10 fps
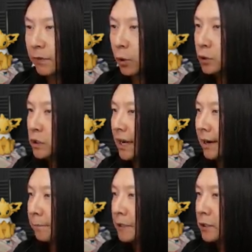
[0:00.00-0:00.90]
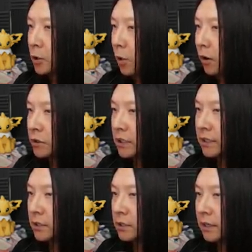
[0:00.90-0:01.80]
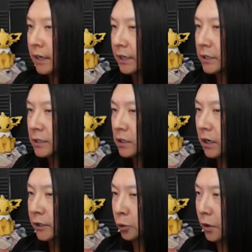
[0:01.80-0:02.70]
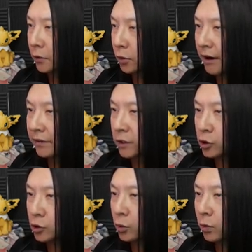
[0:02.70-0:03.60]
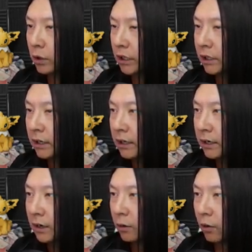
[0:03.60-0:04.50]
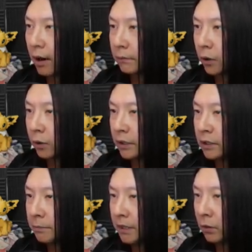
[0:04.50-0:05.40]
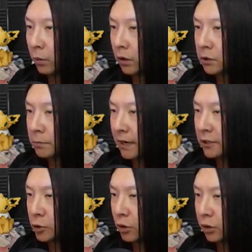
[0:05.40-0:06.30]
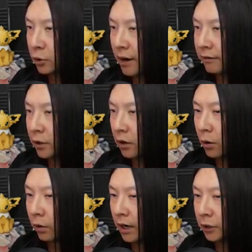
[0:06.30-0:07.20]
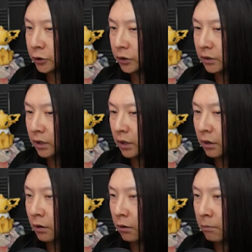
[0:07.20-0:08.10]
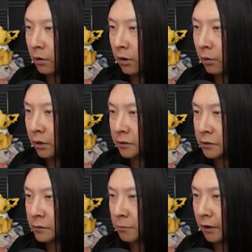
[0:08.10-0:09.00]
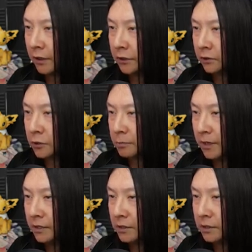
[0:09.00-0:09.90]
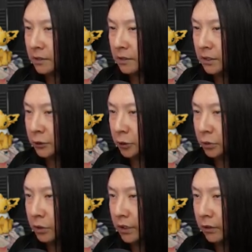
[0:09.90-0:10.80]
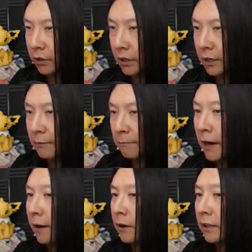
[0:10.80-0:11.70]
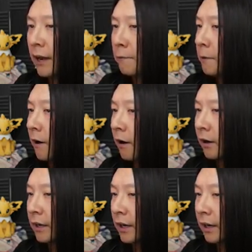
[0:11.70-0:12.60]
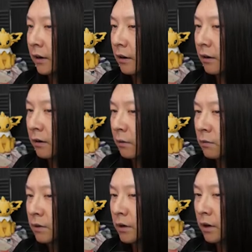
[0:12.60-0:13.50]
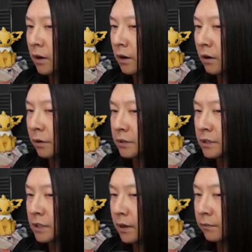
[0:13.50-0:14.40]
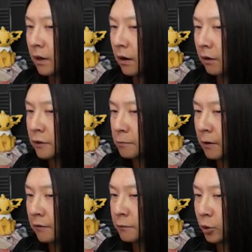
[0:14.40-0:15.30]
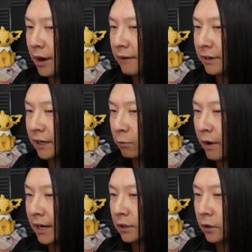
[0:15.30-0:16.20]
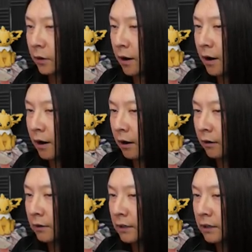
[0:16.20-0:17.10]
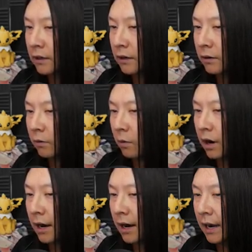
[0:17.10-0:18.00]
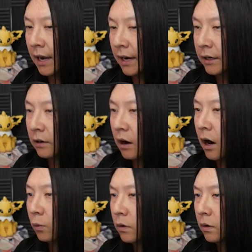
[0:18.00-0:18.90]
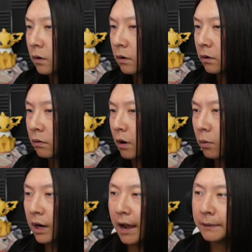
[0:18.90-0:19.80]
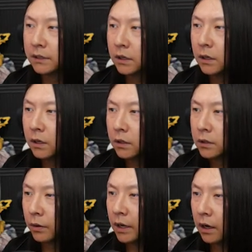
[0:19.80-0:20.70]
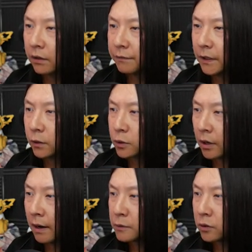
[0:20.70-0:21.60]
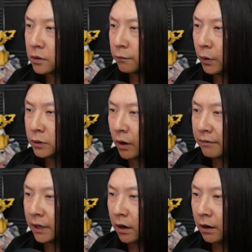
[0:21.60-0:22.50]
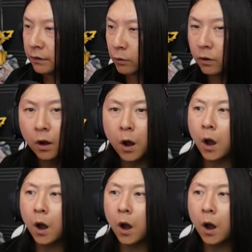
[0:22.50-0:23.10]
Who set up these courses? Is this a truck driving school where I'm learning to be the world's best truck driver? Oh, gosh. Oh, boy. What is this parking space issue here? Parallel parking. Oh, no. This is the hardest part of driving a regular car. Why? Oh, whoa, what happened? Don't hit other vehicles or obstacles. Avoid driving off the road.